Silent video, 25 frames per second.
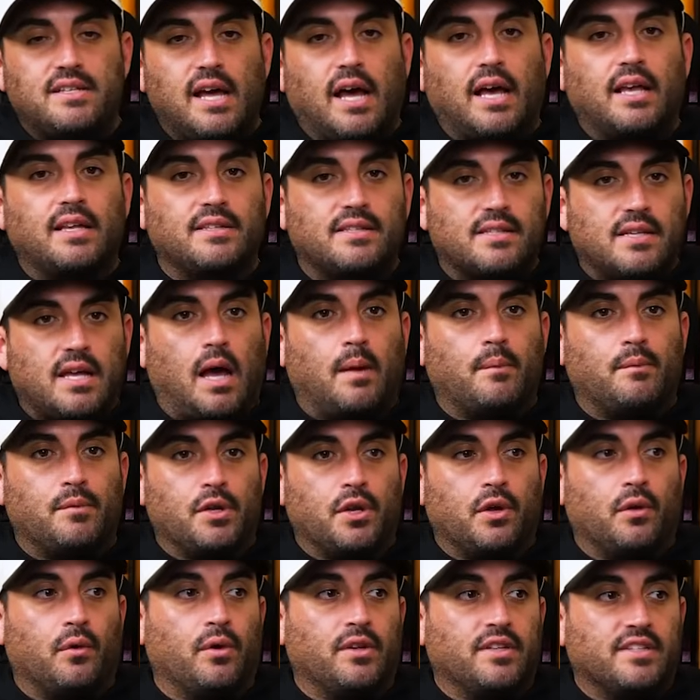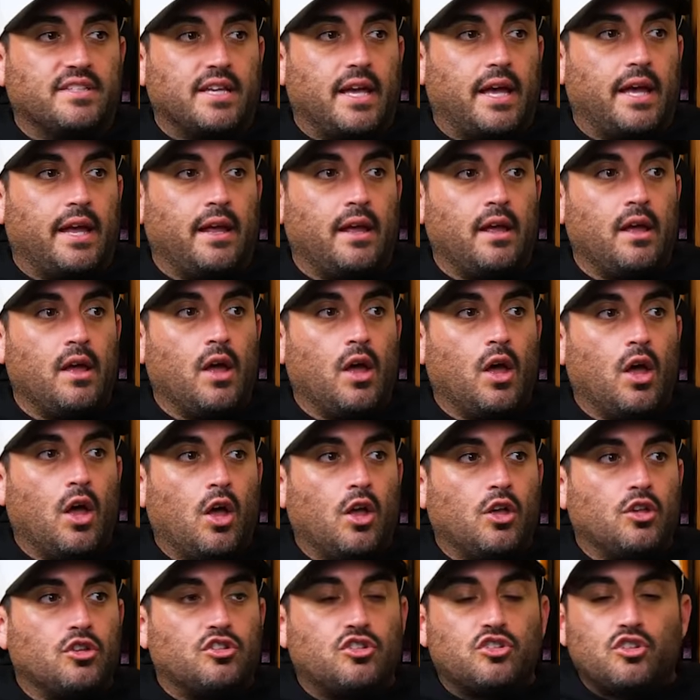does come to you and say,
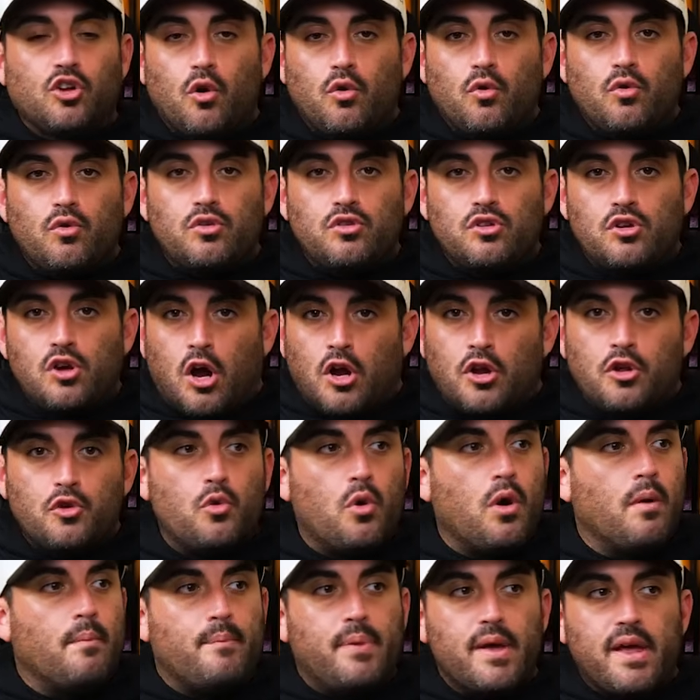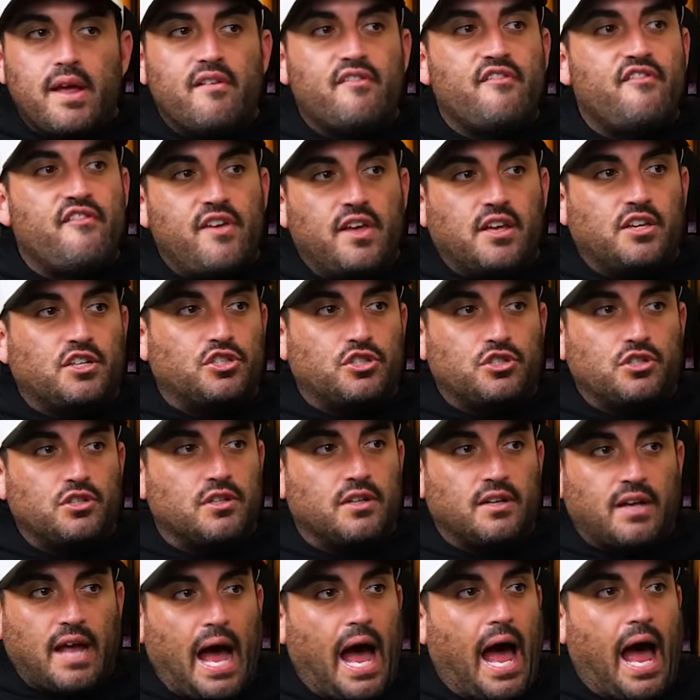so are you a big fish
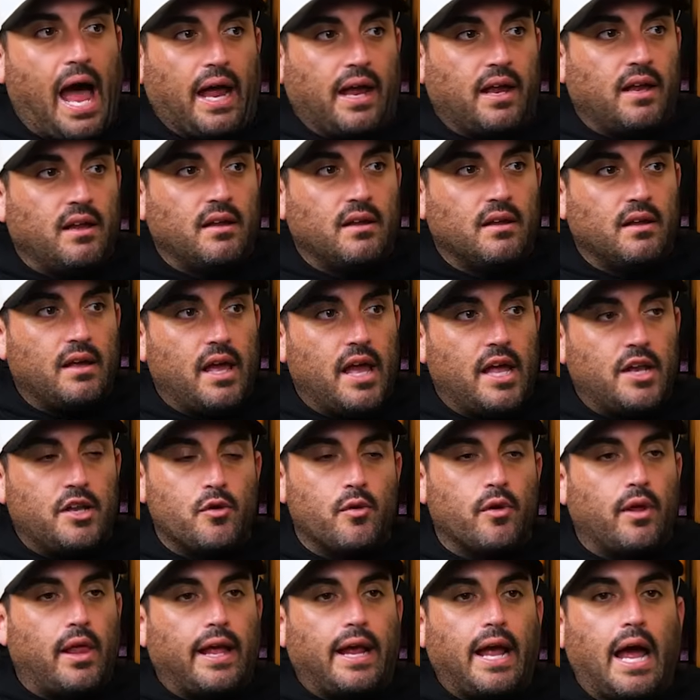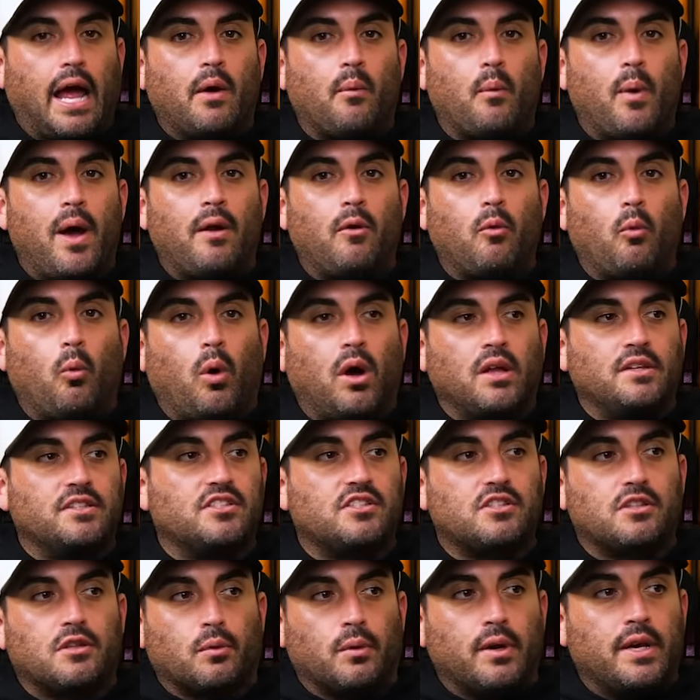guy? And you were like, I went
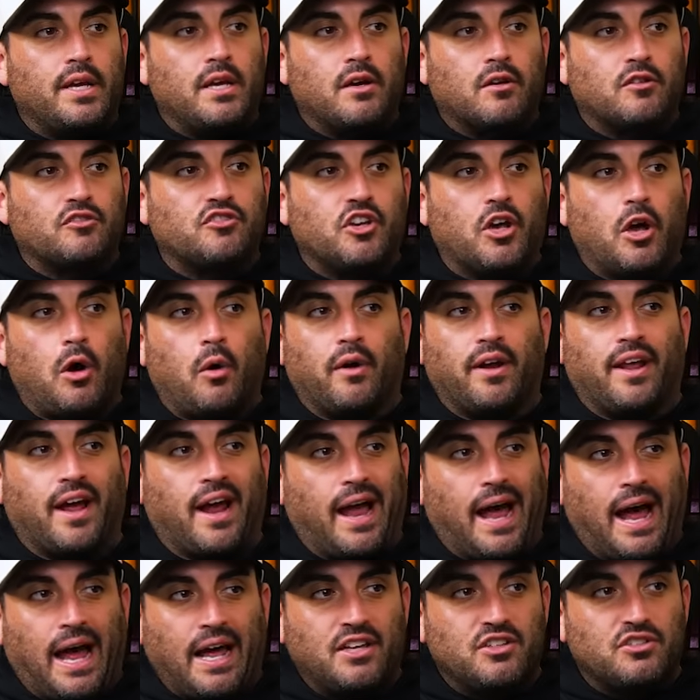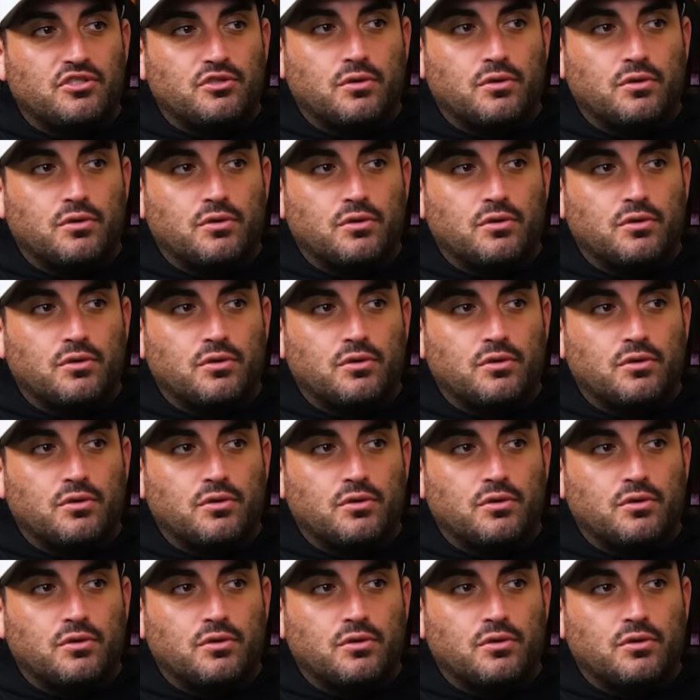once 3 years ago on a guy's